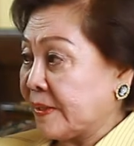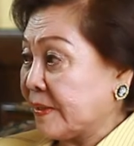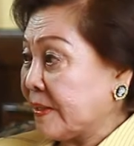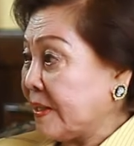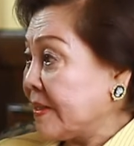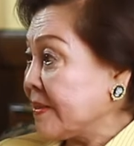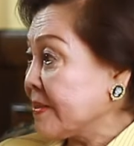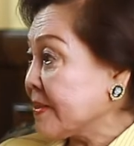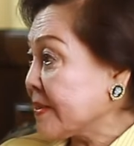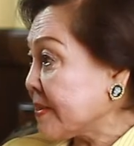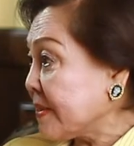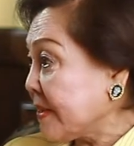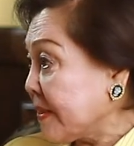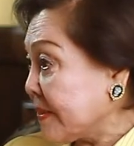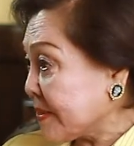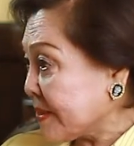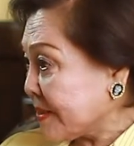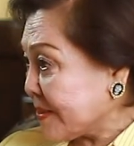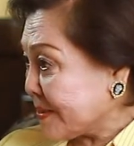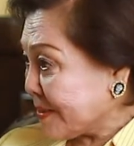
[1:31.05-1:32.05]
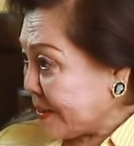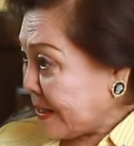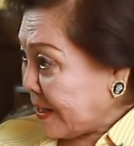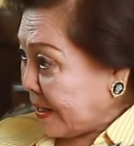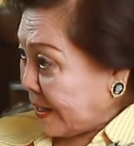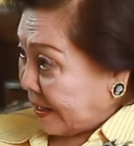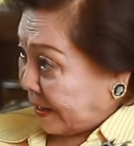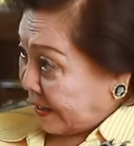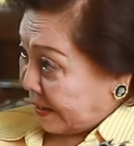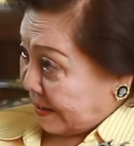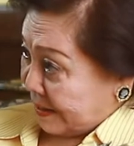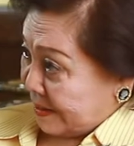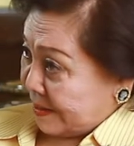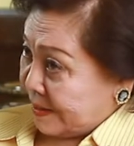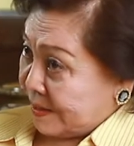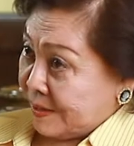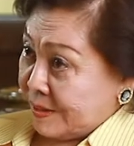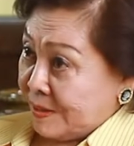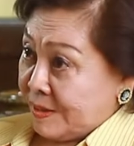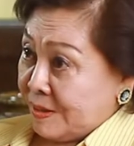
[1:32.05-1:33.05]
not insist, huh?
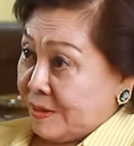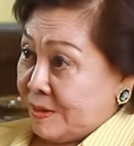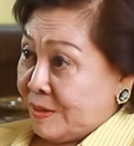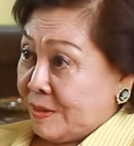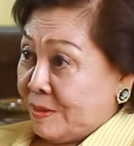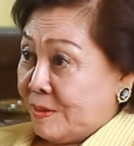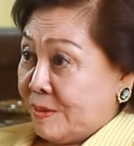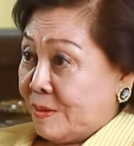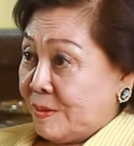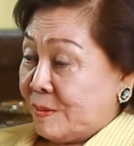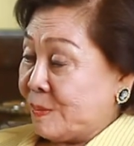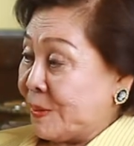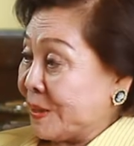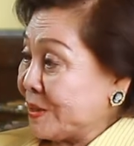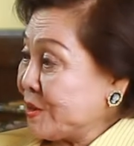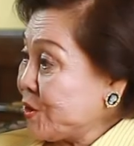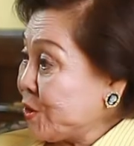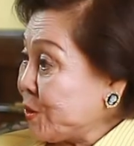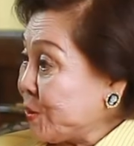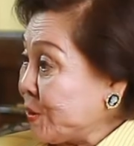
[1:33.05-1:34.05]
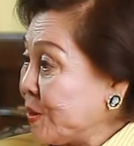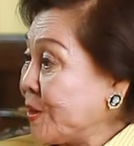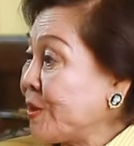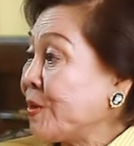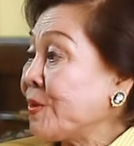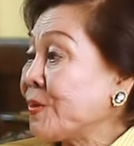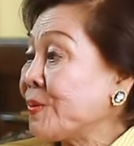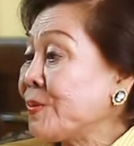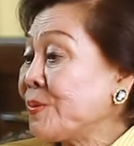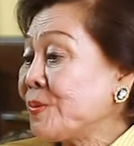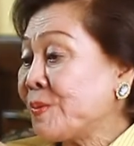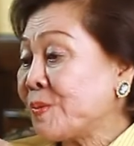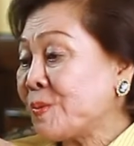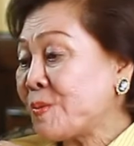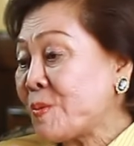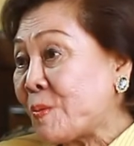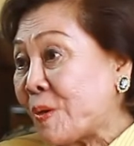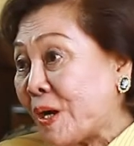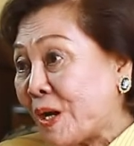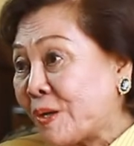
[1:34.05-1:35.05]
What yung
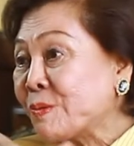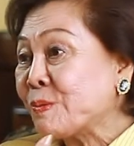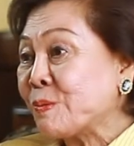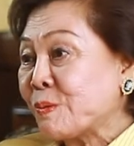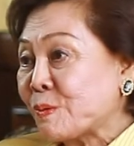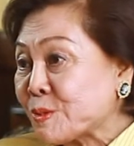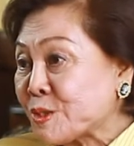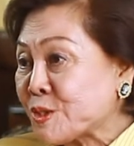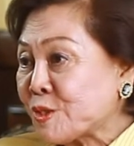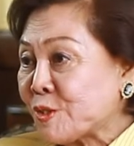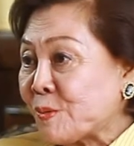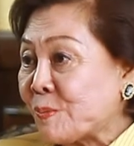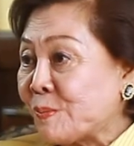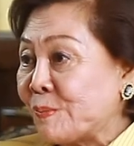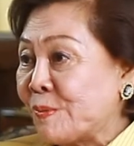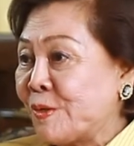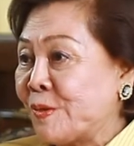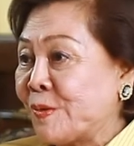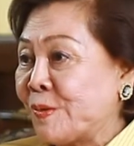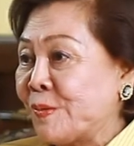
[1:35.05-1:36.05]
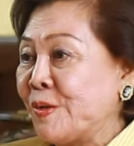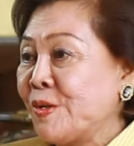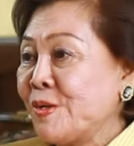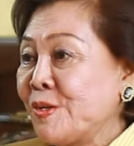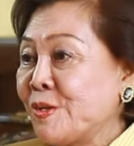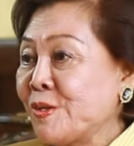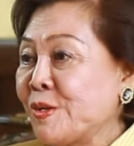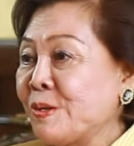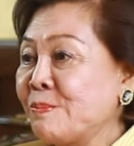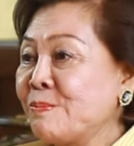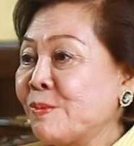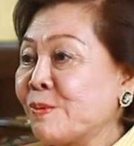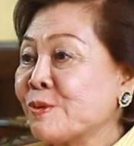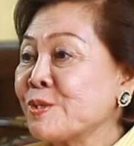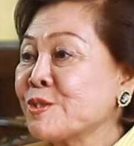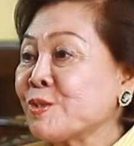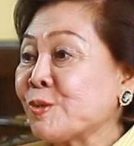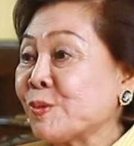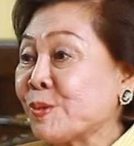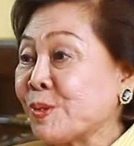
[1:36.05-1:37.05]
kung anong gusto mo, you have
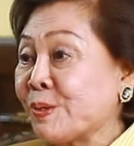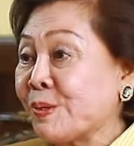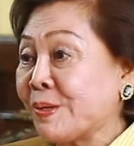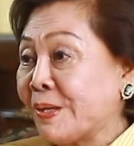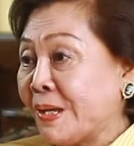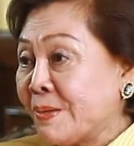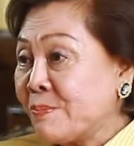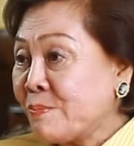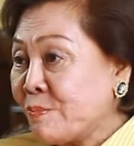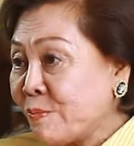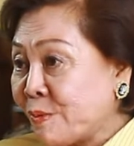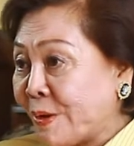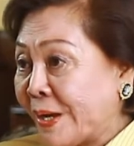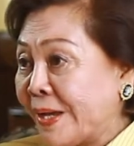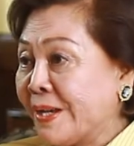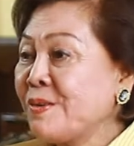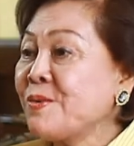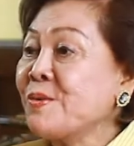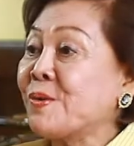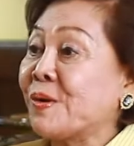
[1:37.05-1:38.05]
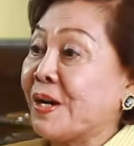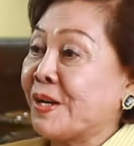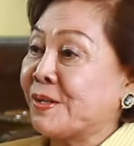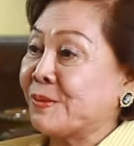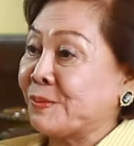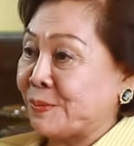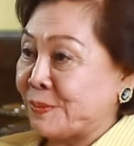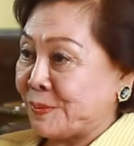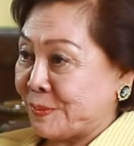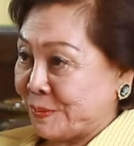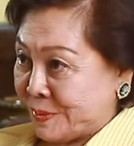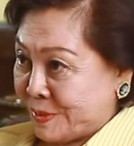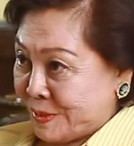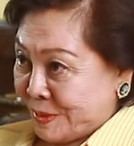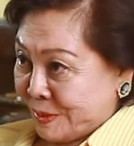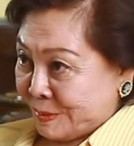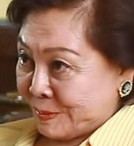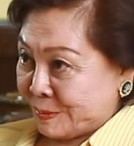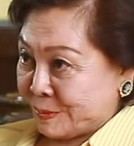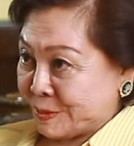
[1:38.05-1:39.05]
also to give way kung anong
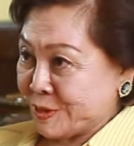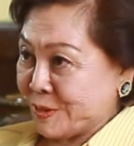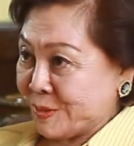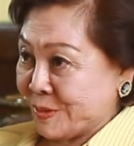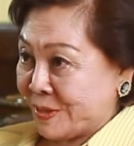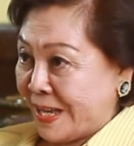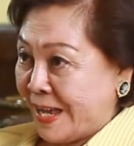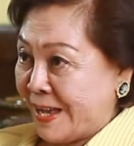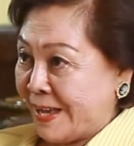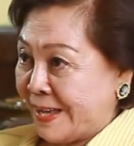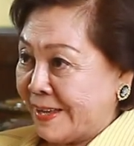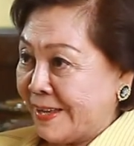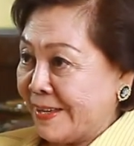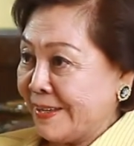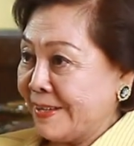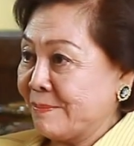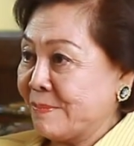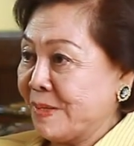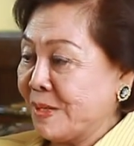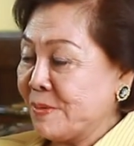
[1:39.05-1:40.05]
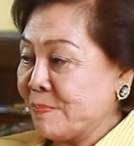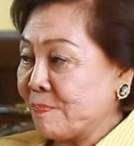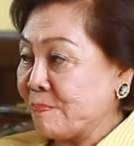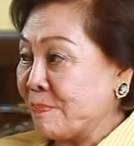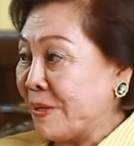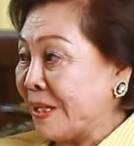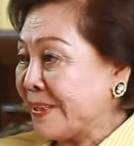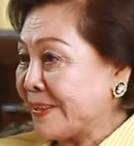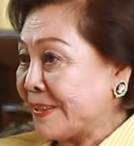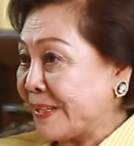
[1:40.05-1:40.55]
gusto niya. Mag-meet